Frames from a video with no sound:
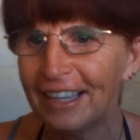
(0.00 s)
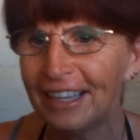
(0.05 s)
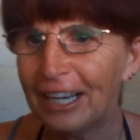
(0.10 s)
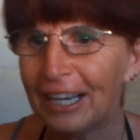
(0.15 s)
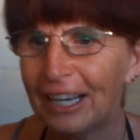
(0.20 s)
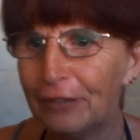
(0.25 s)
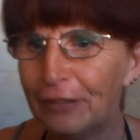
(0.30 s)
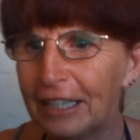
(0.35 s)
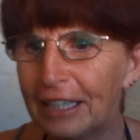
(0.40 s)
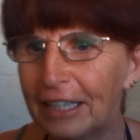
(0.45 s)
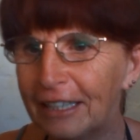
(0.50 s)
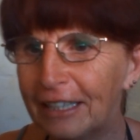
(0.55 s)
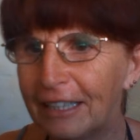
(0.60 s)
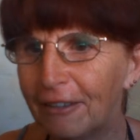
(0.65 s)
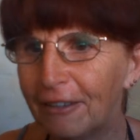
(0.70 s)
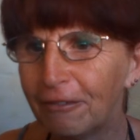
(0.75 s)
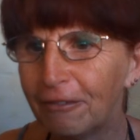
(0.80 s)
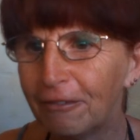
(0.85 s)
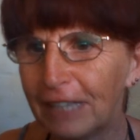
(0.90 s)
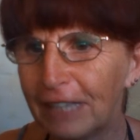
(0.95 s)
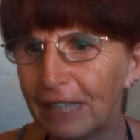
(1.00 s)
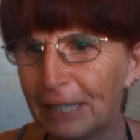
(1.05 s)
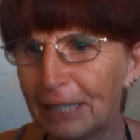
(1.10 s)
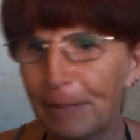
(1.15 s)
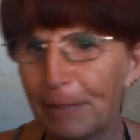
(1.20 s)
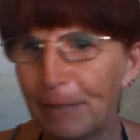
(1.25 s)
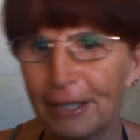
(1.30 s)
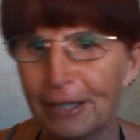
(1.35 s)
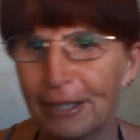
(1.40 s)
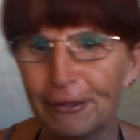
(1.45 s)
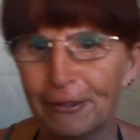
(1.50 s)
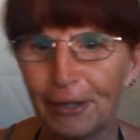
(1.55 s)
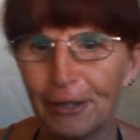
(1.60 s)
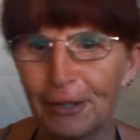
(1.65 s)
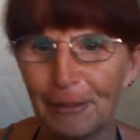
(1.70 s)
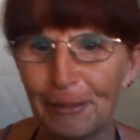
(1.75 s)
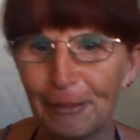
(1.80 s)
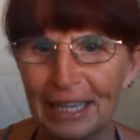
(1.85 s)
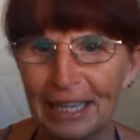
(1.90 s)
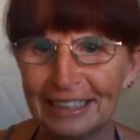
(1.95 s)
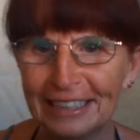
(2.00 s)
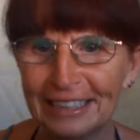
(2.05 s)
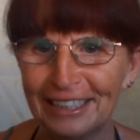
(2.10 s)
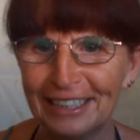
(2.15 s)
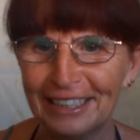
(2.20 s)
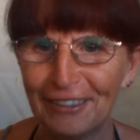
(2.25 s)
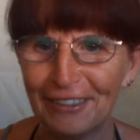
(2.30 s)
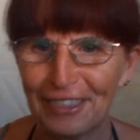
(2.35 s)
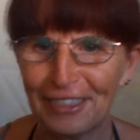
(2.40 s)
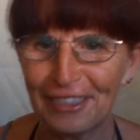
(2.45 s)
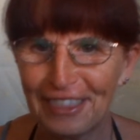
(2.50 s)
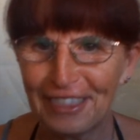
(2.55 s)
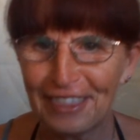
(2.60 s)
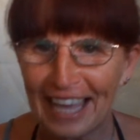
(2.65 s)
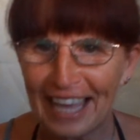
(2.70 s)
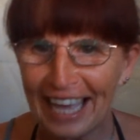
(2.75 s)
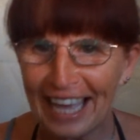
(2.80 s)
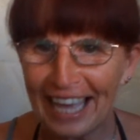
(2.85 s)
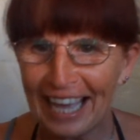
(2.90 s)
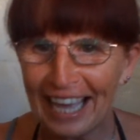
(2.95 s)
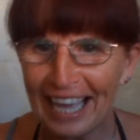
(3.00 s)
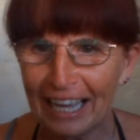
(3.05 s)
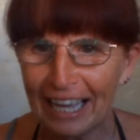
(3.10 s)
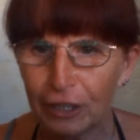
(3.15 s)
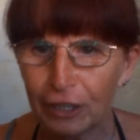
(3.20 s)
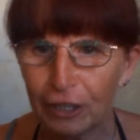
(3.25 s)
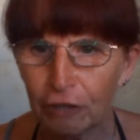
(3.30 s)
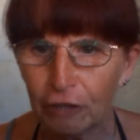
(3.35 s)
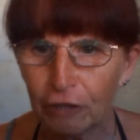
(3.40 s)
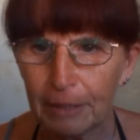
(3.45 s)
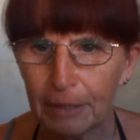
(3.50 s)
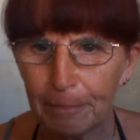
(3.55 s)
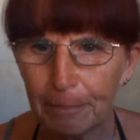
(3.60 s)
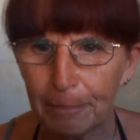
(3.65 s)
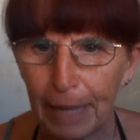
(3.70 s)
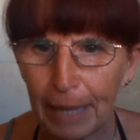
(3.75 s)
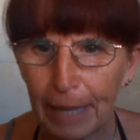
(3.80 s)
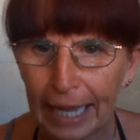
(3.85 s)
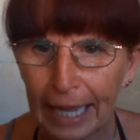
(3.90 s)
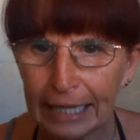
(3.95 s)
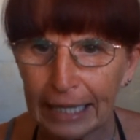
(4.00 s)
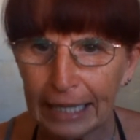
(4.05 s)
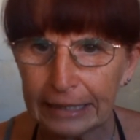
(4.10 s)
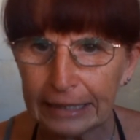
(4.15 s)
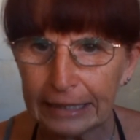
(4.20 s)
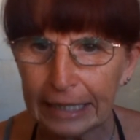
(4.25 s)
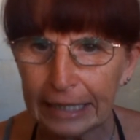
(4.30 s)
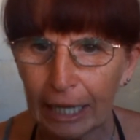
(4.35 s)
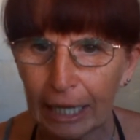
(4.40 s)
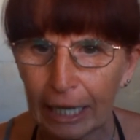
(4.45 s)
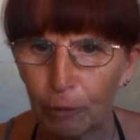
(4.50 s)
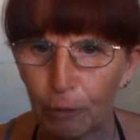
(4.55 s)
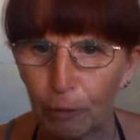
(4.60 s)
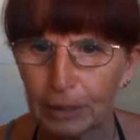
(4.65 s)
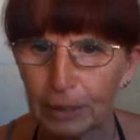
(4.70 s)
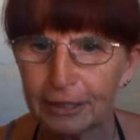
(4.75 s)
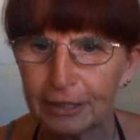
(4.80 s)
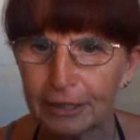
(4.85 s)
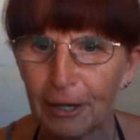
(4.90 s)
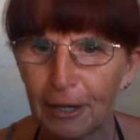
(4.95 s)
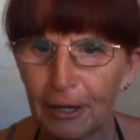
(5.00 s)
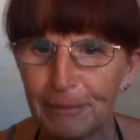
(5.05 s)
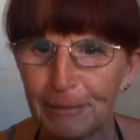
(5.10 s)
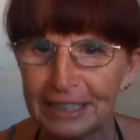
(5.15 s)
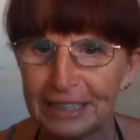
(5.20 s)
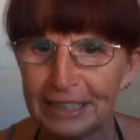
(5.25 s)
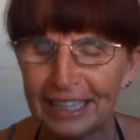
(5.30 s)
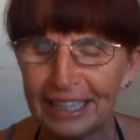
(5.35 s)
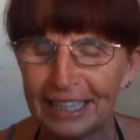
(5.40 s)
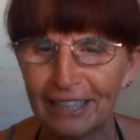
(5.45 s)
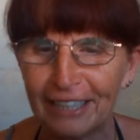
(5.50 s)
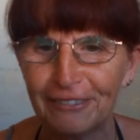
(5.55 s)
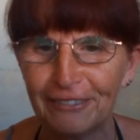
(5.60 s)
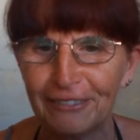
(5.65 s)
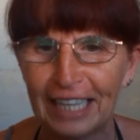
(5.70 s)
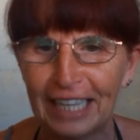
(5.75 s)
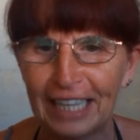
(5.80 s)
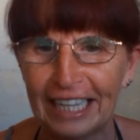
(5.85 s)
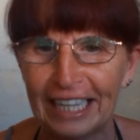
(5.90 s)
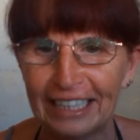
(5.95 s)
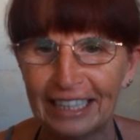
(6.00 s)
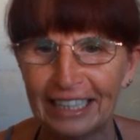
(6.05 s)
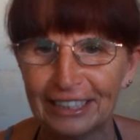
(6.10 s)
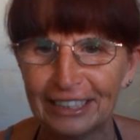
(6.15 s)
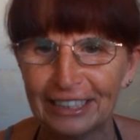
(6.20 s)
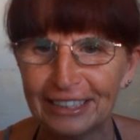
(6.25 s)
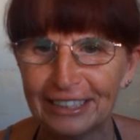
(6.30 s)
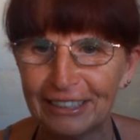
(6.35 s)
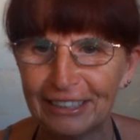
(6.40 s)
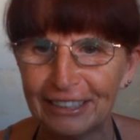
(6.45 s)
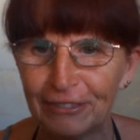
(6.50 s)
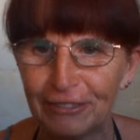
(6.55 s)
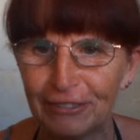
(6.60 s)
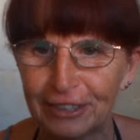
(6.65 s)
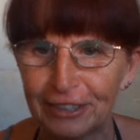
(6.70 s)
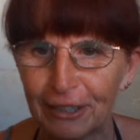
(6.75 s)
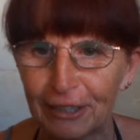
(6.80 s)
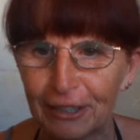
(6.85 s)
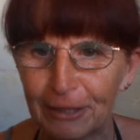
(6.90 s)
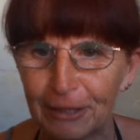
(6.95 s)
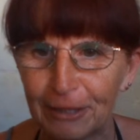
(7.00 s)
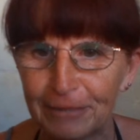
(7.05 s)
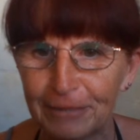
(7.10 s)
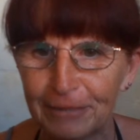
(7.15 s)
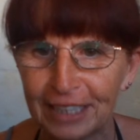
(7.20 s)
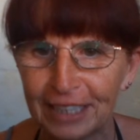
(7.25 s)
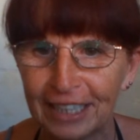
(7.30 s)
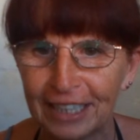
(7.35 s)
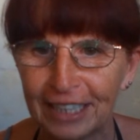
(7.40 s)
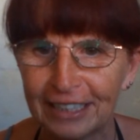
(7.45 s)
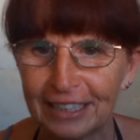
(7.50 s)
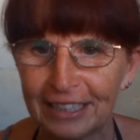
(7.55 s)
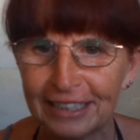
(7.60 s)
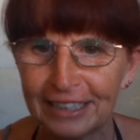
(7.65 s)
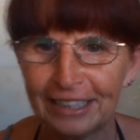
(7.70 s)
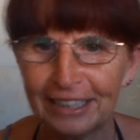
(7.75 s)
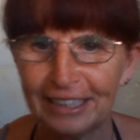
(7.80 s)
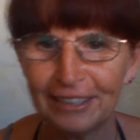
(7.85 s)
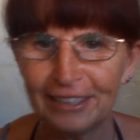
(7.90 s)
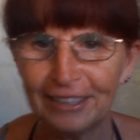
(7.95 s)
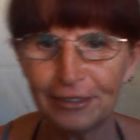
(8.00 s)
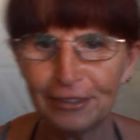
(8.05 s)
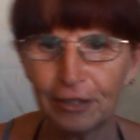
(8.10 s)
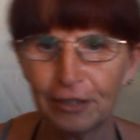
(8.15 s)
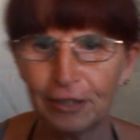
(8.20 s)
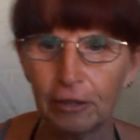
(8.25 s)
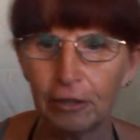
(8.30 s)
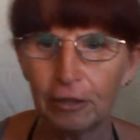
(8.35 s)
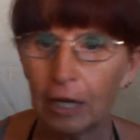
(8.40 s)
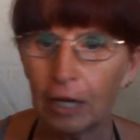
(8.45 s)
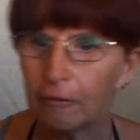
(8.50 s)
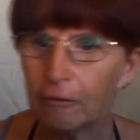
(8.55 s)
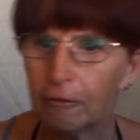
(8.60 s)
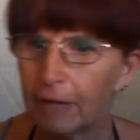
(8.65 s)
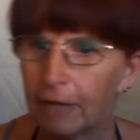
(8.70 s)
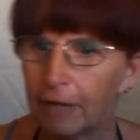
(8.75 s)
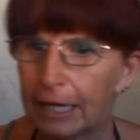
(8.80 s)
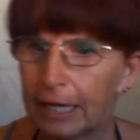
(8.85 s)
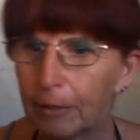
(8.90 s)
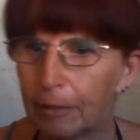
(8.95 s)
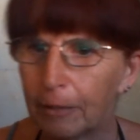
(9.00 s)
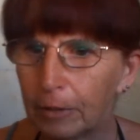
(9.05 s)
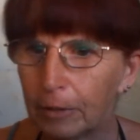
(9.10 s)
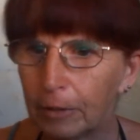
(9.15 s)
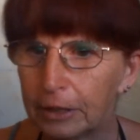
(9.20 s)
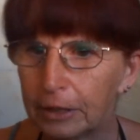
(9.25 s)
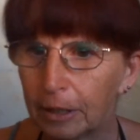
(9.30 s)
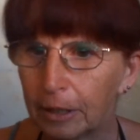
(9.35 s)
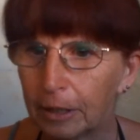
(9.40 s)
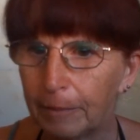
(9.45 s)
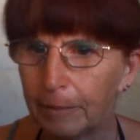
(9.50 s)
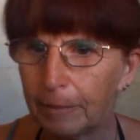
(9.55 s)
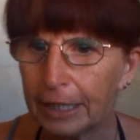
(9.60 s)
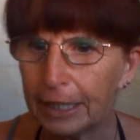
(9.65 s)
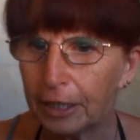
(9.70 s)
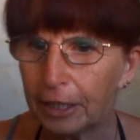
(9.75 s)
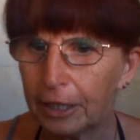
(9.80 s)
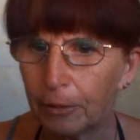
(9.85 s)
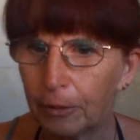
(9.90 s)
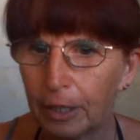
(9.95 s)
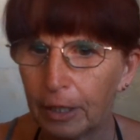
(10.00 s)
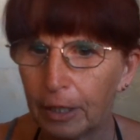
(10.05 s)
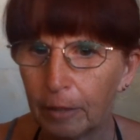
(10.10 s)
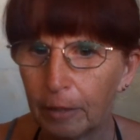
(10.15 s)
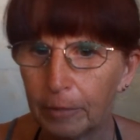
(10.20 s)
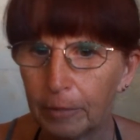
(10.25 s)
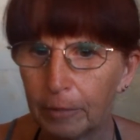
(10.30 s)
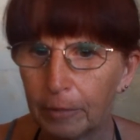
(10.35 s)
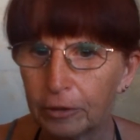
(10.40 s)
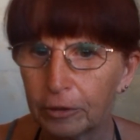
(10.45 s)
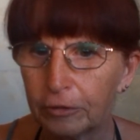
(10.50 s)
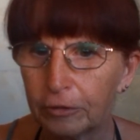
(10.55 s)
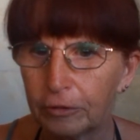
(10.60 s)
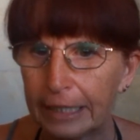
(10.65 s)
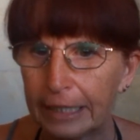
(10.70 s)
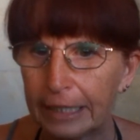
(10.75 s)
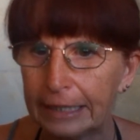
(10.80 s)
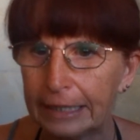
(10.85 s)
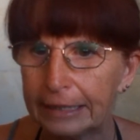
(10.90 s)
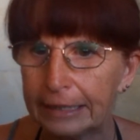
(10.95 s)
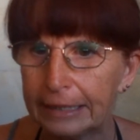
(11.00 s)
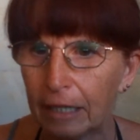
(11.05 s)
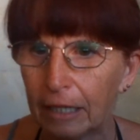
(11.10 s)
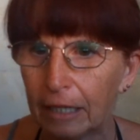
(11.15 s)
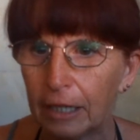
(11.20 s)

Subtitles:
And then I've clicked back on comments and you're there. You're in bed. Oh, what time is it? I forget. It's different times. Seeing you is on. Right, I want to make you a moderator.